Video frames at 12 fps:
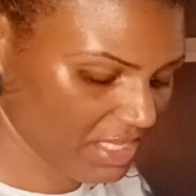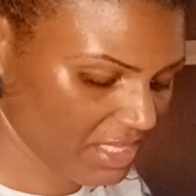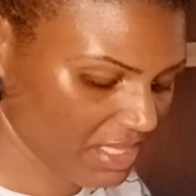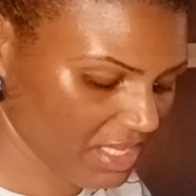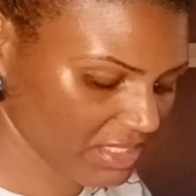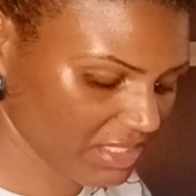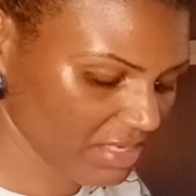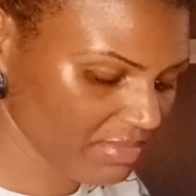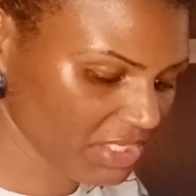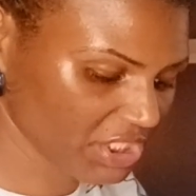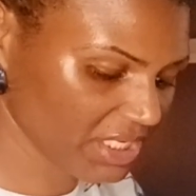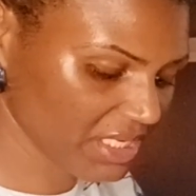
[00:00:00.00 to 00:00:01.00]
they're so
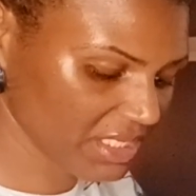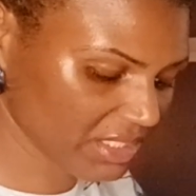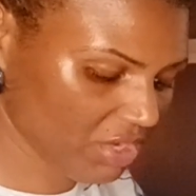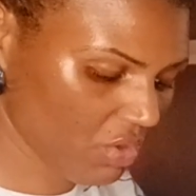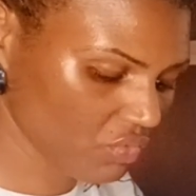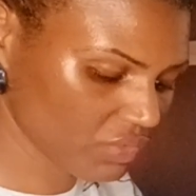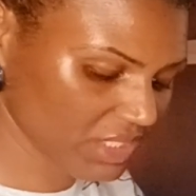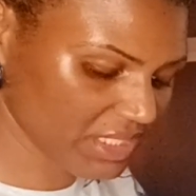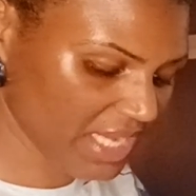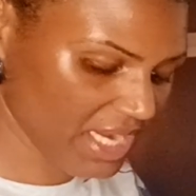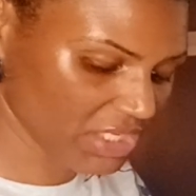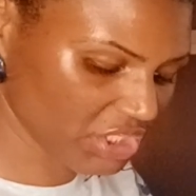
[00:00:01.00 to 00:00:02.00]
much in this cold
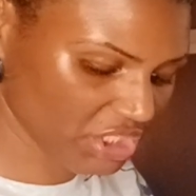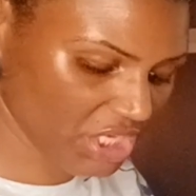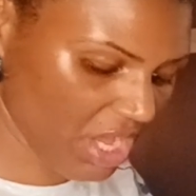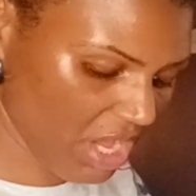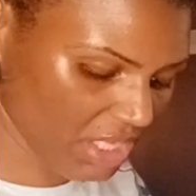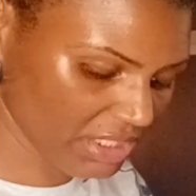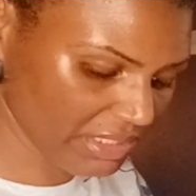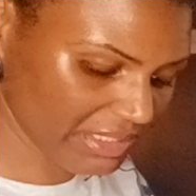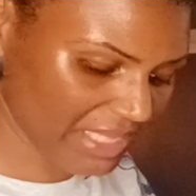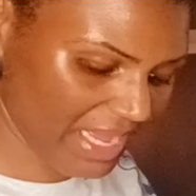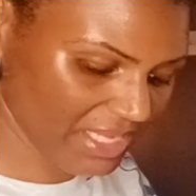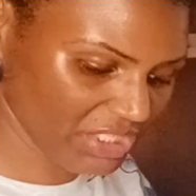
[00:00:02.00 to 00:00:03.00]
detached stance
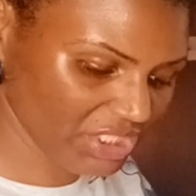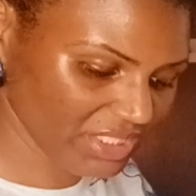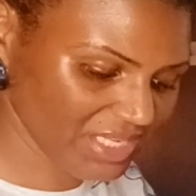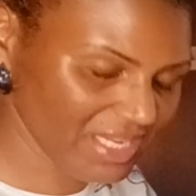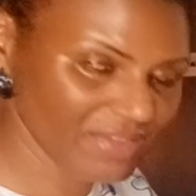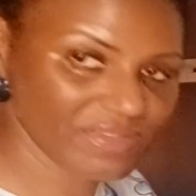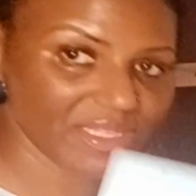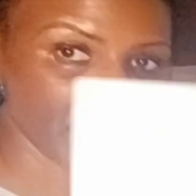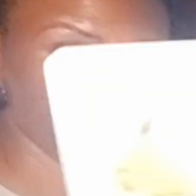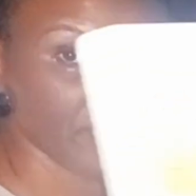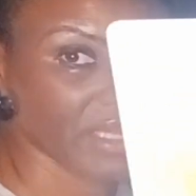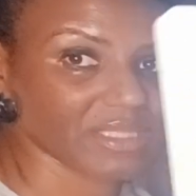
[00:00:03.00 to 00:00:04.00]
that it just leaves
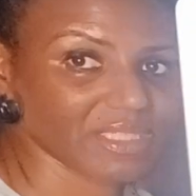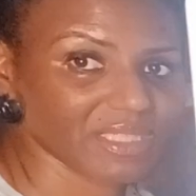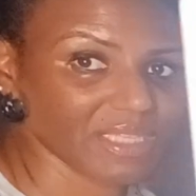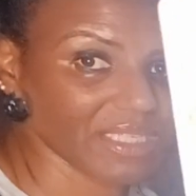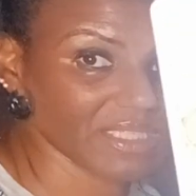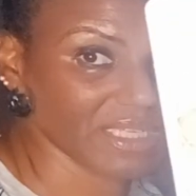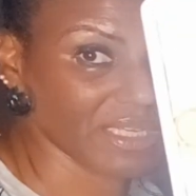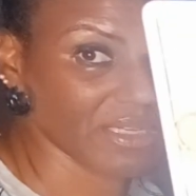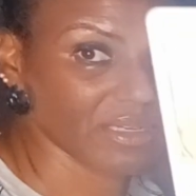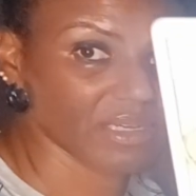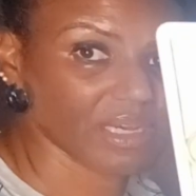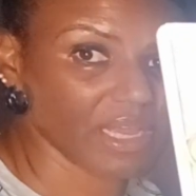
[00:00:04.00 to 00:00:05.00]
them unsteady
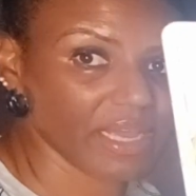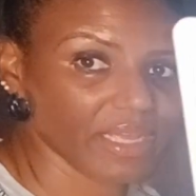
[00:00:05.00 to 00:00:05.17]
like